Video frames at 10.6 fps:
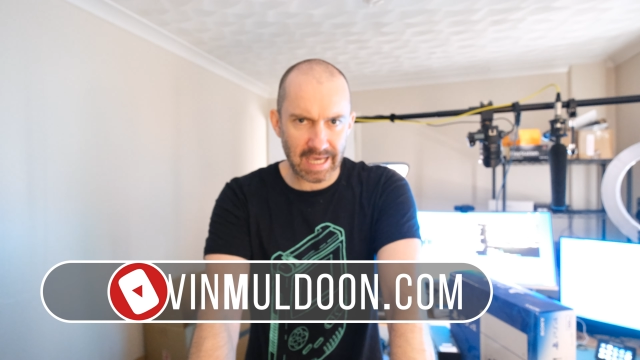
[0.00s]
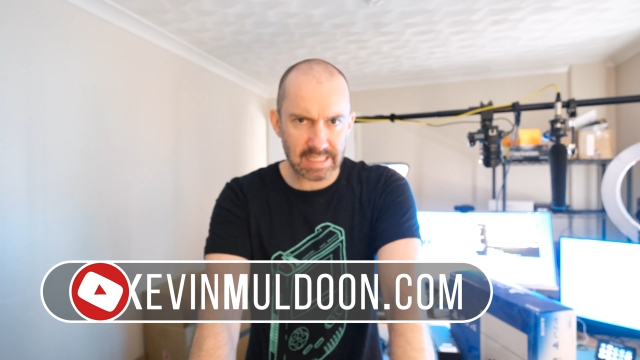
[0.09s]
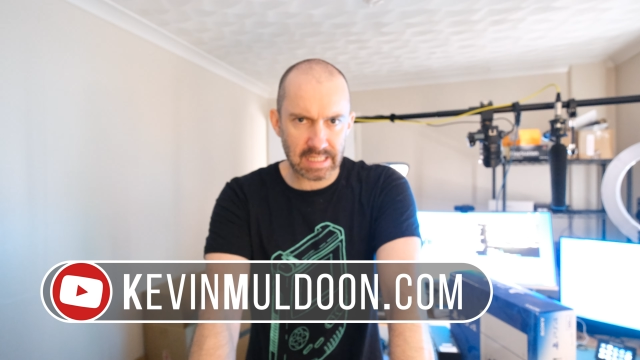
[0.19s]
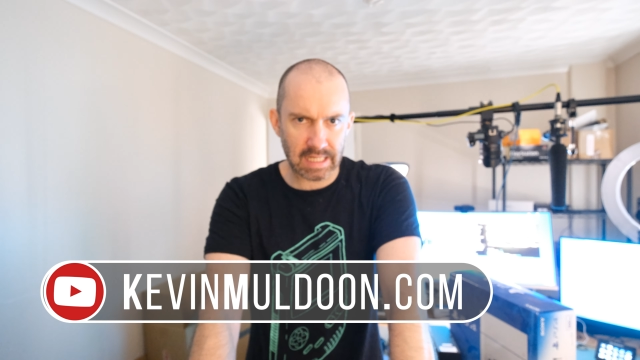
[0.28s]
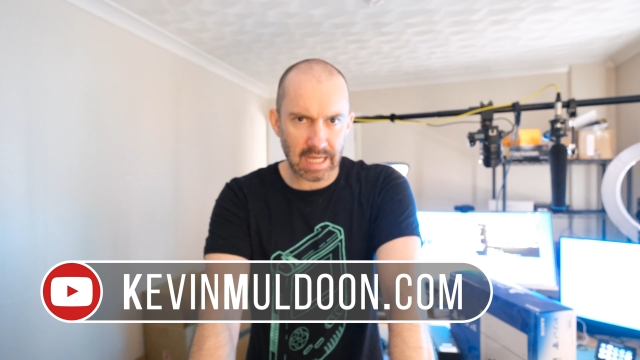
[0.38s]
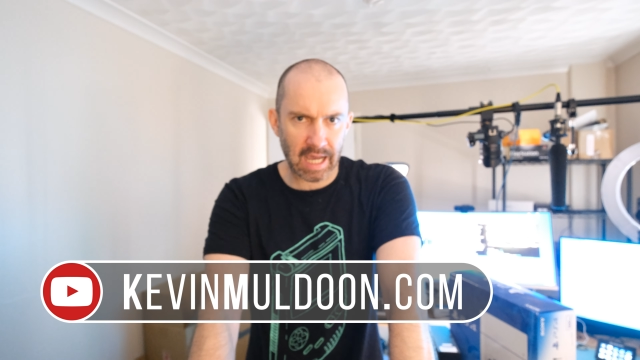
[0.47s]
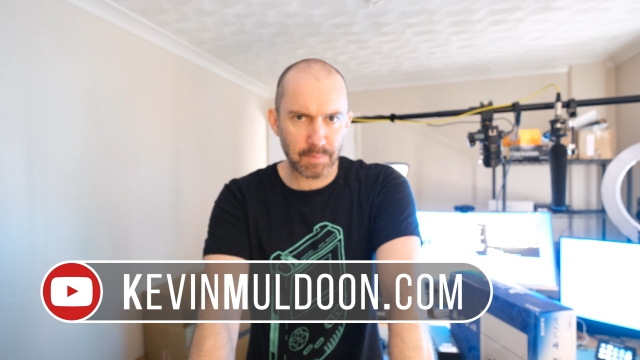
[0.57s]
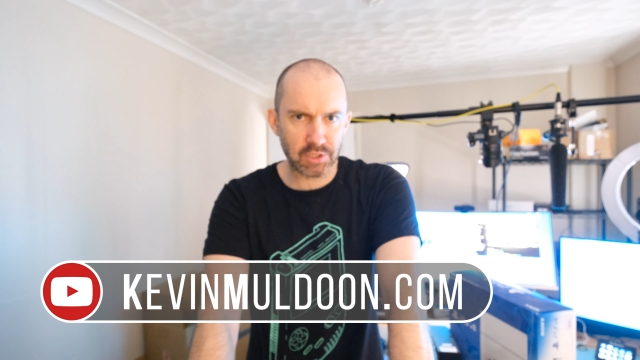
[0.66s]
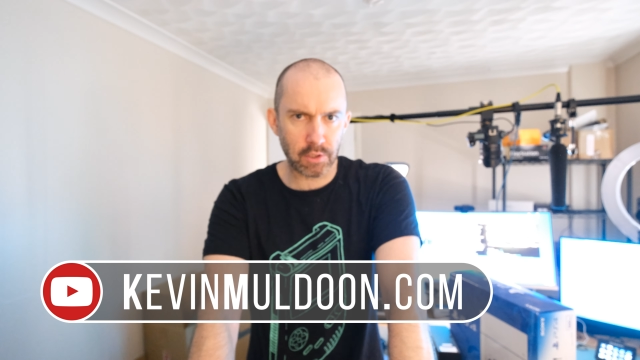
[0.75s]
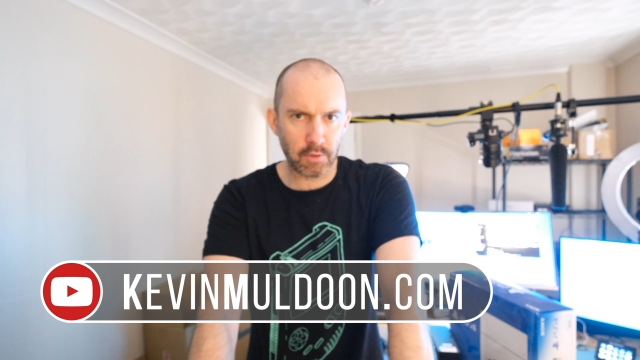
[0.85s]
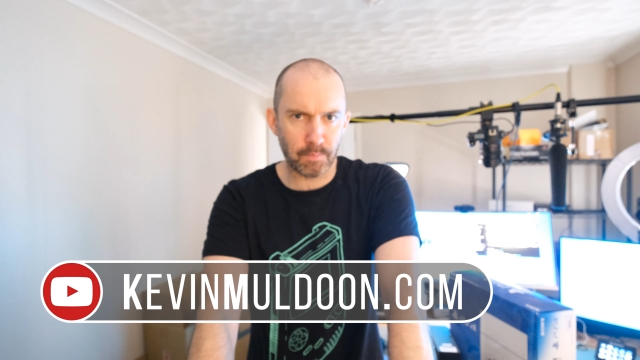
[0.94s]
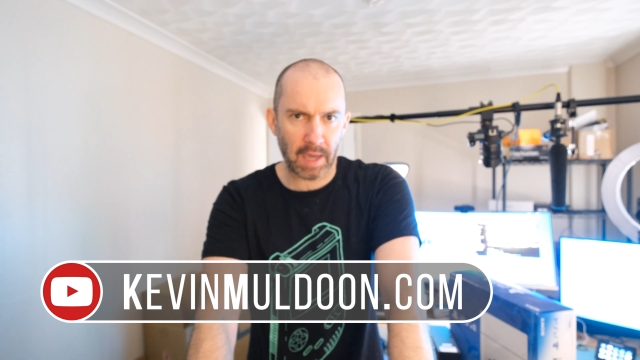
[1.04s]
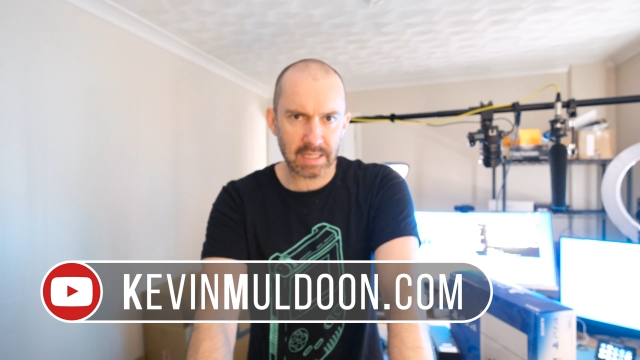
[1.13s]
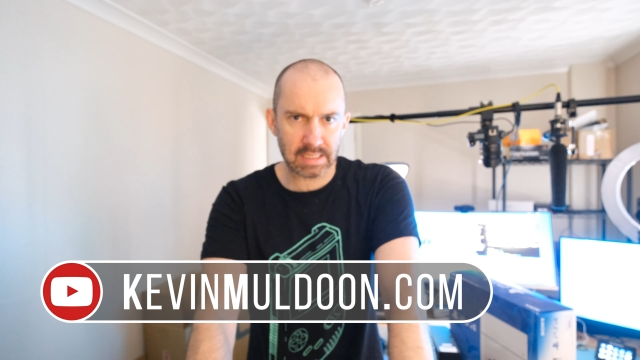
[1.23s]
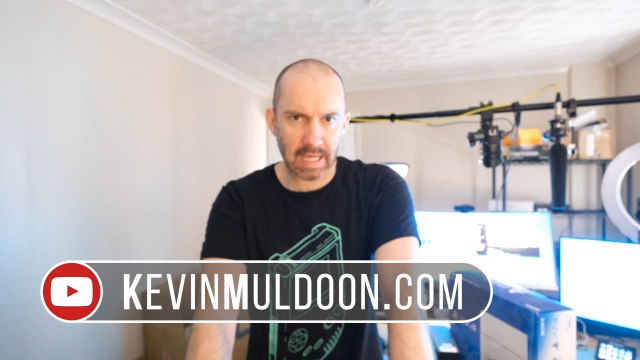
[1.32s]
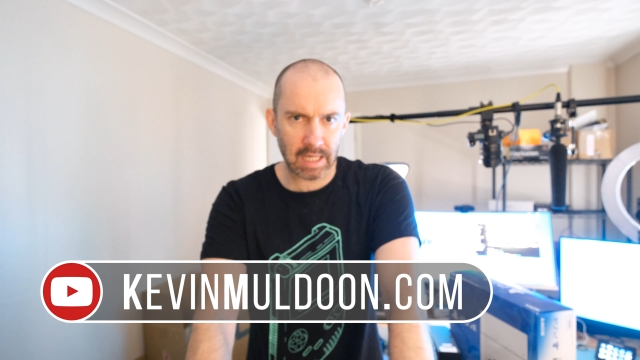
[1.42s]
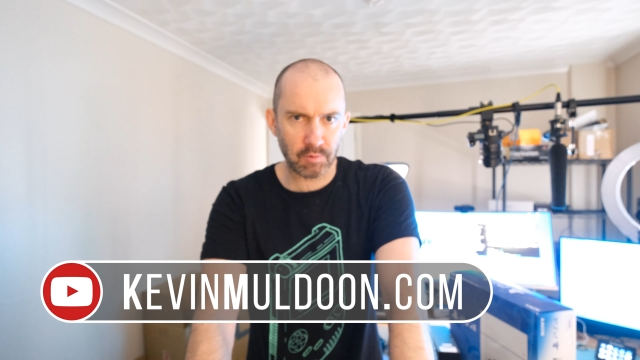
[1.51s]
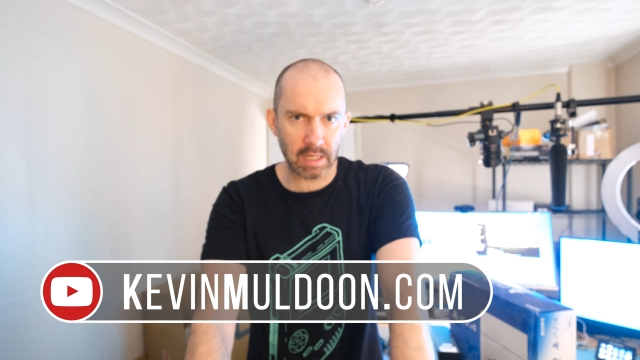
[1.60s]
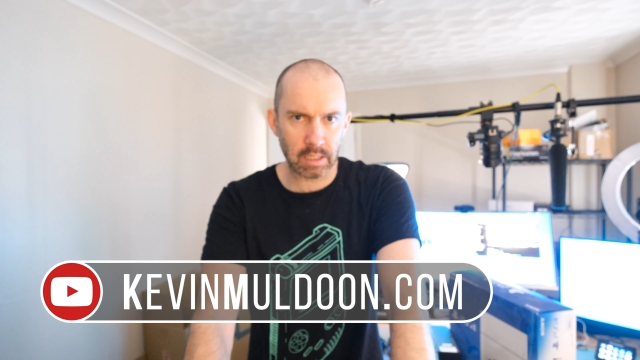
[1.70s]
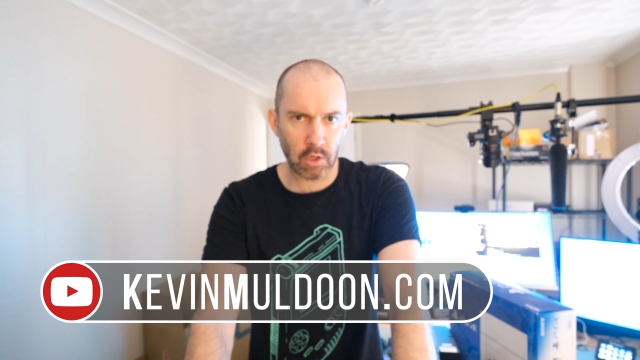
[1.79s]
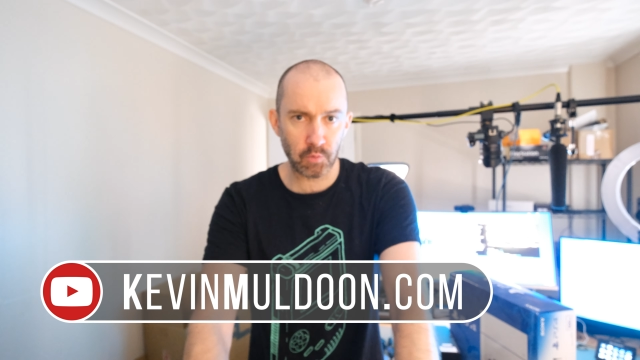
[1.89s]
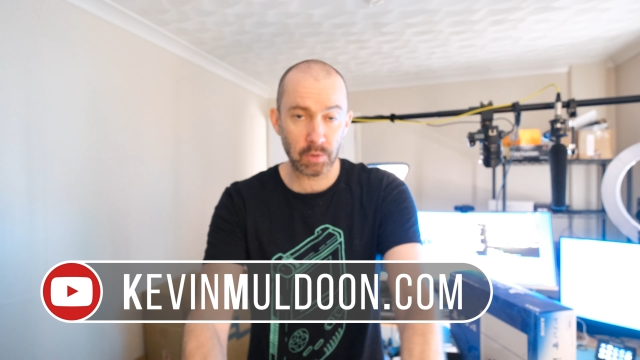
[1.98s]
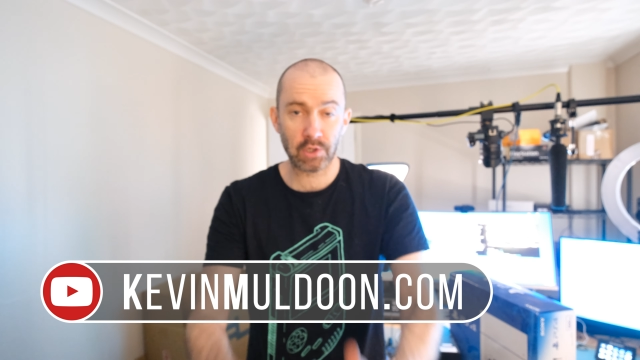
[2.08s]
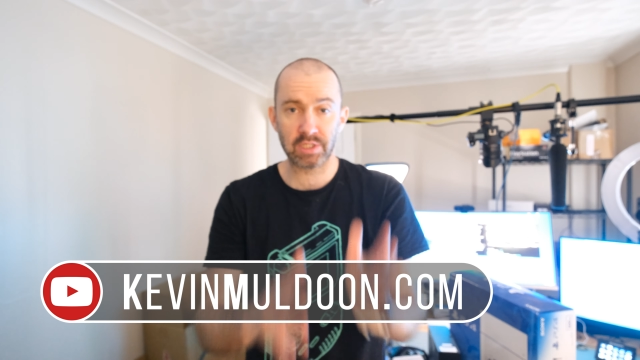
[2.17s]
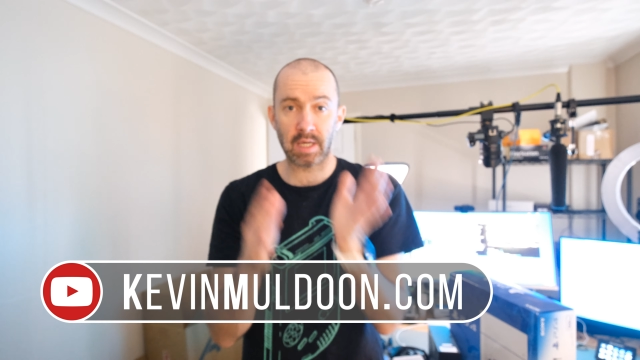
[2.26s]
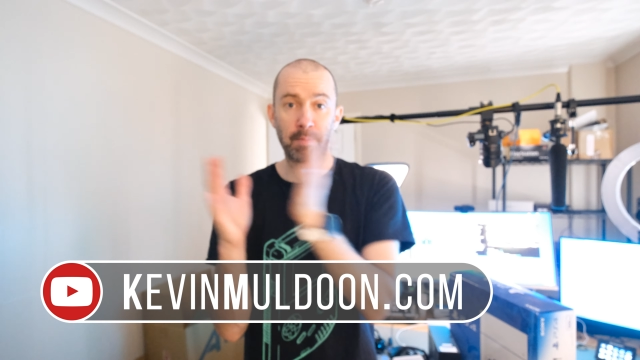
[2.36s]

is an absolute pigsty right now because